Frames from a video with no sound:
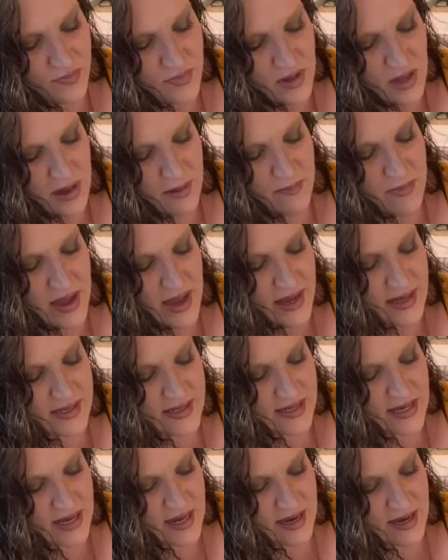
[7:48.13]
it makes
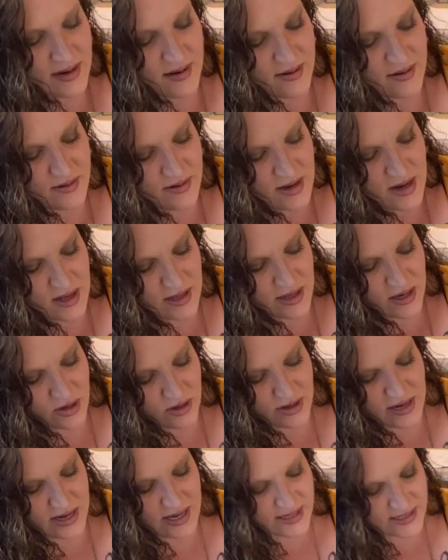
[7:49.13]
it a
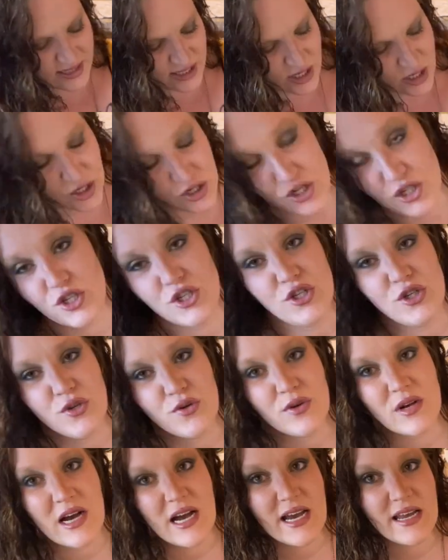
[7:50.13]
little easier to do,
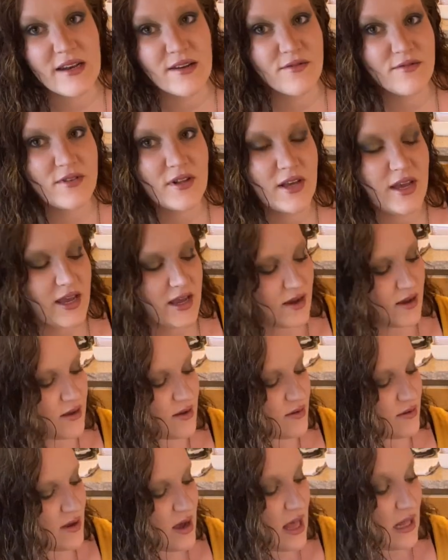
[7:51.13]
kind of like,
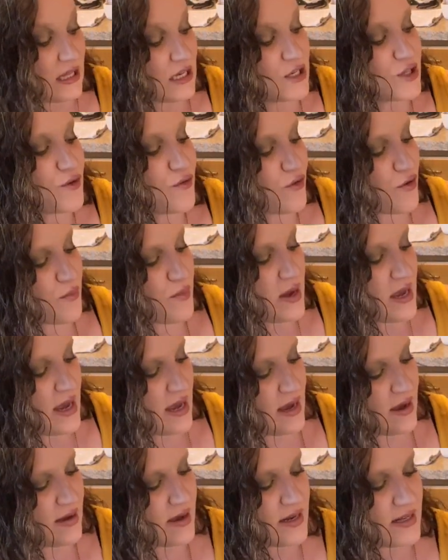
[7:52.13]
at least for
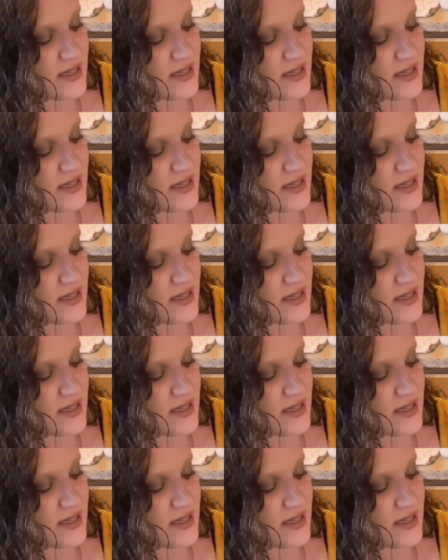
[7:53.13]
me, in